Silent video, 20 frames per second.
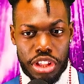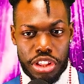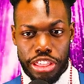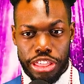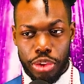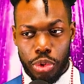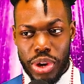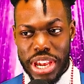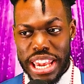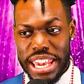
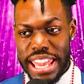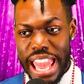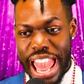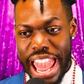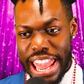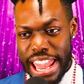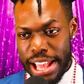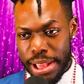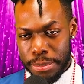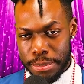three
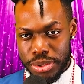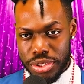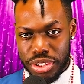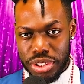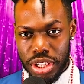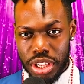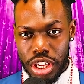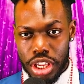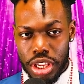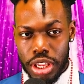
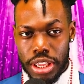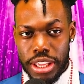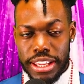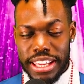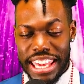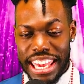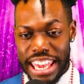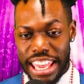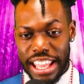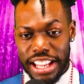games
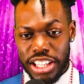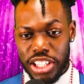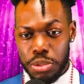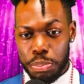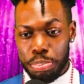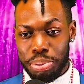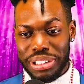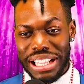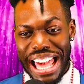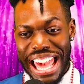kids
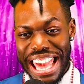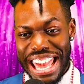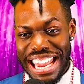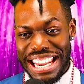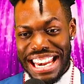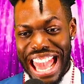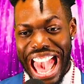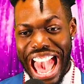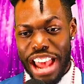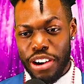
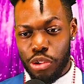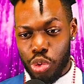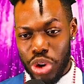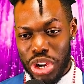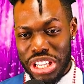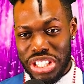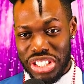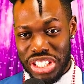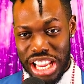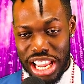played at
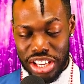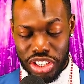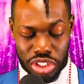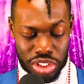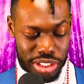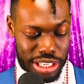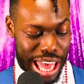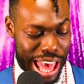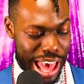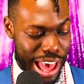recess?
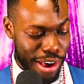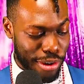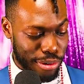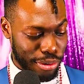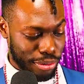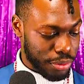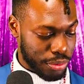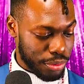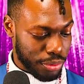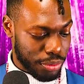Go!
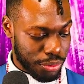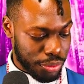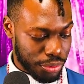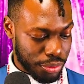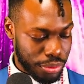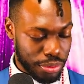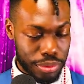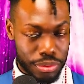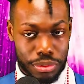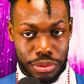Uh,
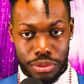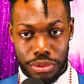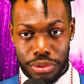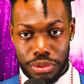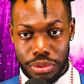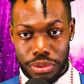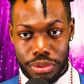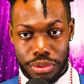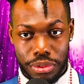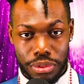
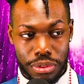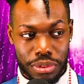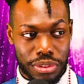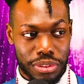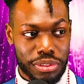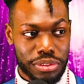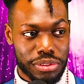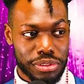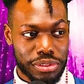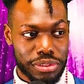
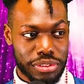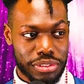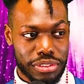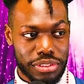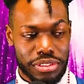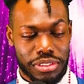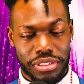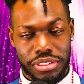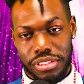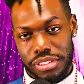kickball,
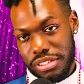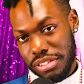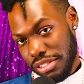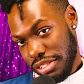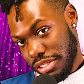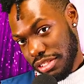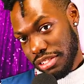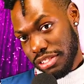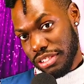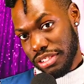
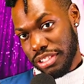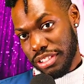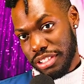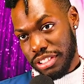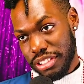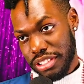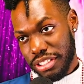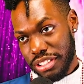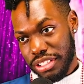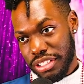hopscotch,
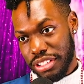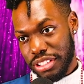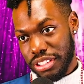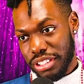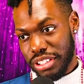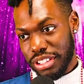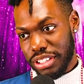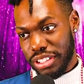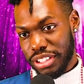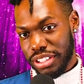and
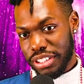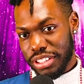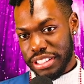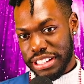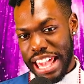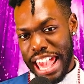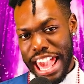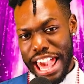dodgeball. Gail